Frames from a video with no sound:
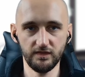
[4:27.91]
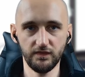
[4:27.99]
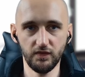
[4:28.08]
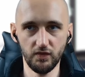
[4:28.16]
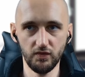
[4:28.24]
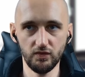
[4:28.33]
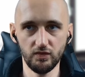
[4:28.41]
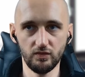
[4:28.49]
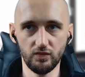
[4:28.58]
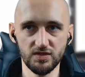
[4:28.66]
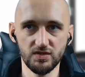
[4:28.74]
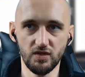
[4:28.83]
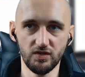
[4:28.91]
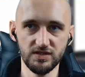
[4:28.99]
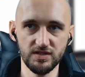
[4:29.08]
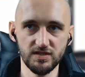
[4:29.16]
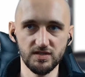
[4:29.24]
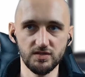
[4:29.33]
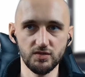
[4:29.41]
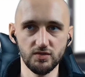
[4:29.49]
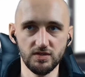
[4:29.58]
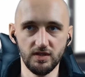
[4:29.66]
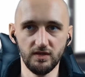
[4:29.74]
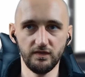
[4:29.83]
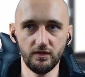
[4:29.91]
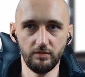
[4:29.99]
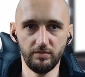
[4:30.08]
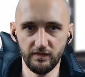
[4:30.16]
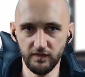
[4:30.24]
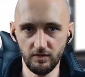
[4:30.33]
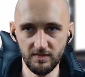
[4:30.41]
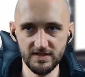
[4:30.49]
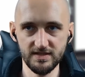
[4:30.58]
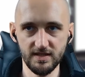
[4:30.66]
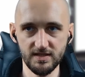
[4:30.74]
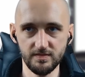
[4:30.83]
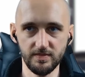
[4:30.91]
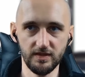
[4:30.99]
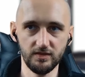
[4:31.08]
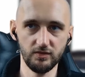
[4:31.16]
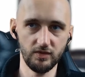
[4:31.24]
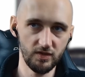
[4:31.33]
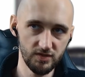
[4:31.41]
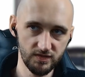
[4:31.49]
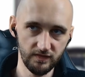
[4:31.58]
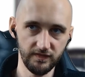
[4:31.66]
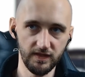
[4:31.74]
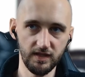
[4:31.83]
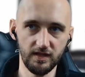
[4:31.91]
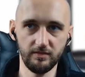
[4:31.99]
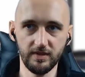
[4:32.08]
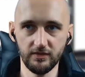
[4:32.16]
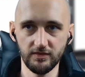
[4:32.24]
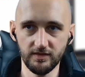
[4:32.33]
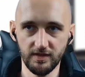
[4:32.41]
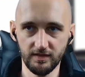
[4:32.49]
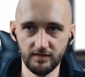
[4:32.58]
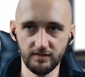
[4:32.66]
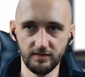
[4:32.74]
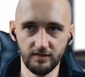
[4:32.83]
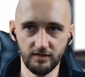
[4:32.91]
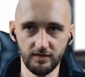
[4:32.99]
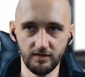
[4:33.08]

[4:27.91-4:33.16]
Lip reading: for you was not just choosing it for performance test, but you are also thinking about that